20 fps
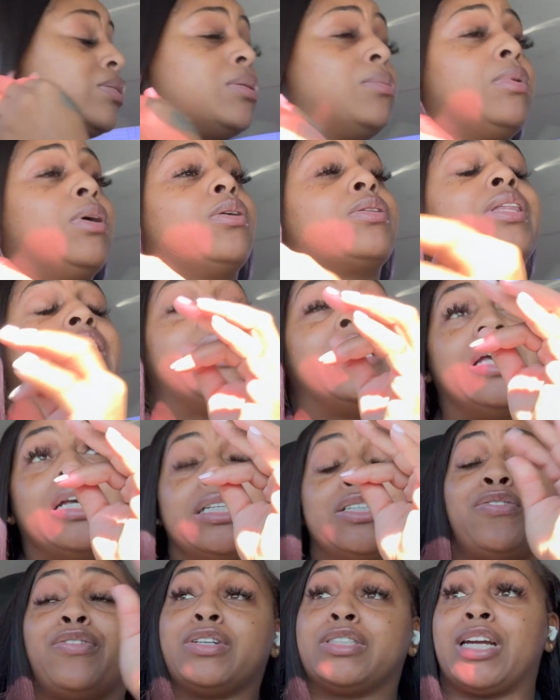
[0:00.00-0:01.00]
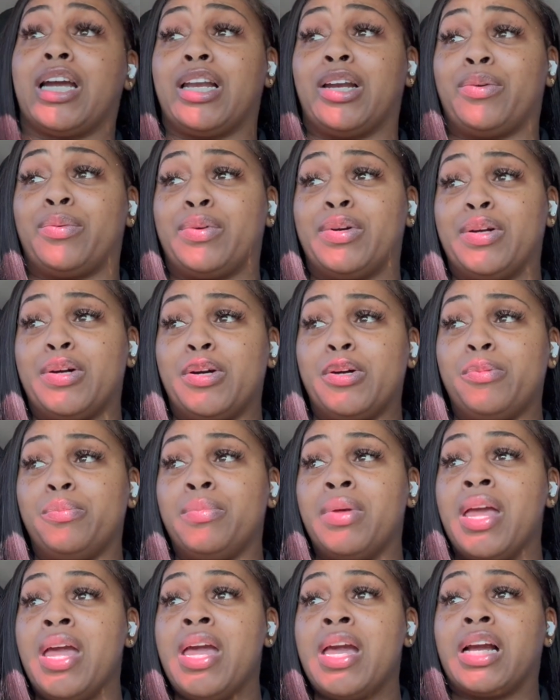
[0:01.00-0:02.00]
some little things for Jayla room
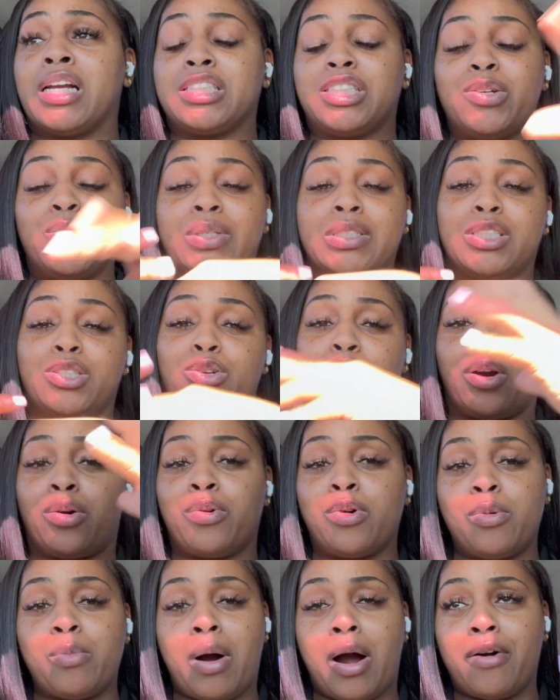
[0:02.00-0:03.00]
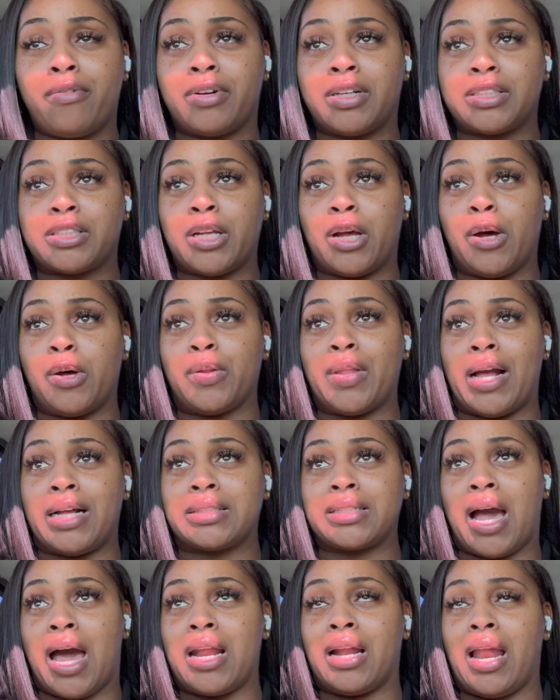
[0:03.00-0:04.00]
because she wants to do a room over, so that's
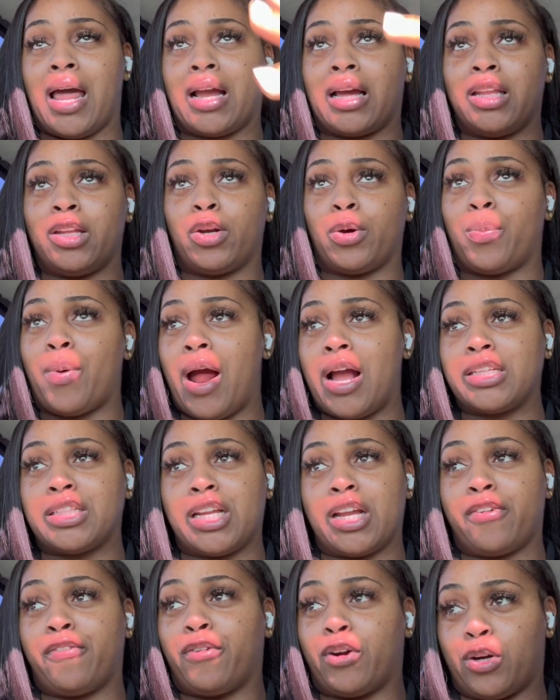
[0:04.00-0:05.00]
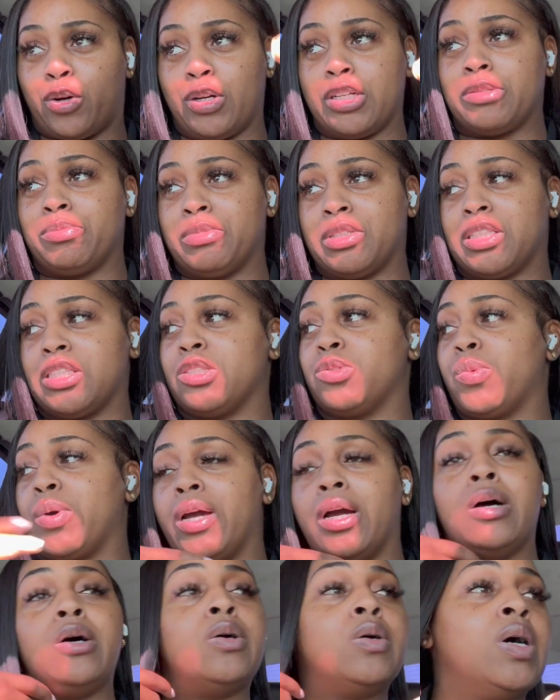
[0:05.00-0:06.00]
kind of like a little project for Christmas as
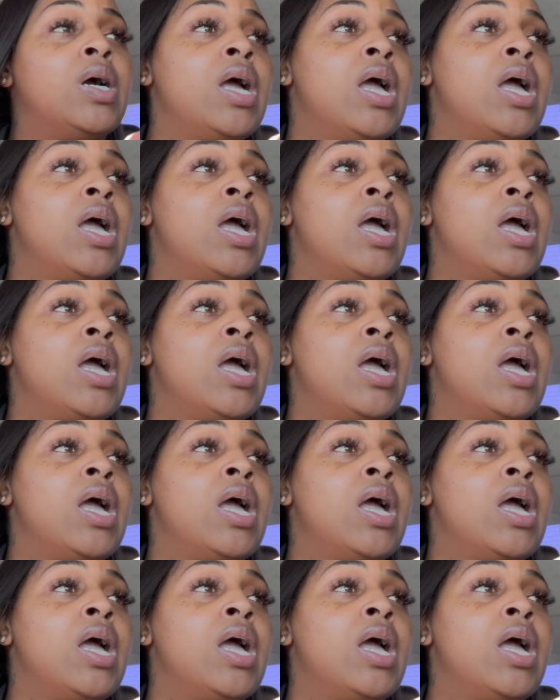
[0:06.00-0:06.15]
well.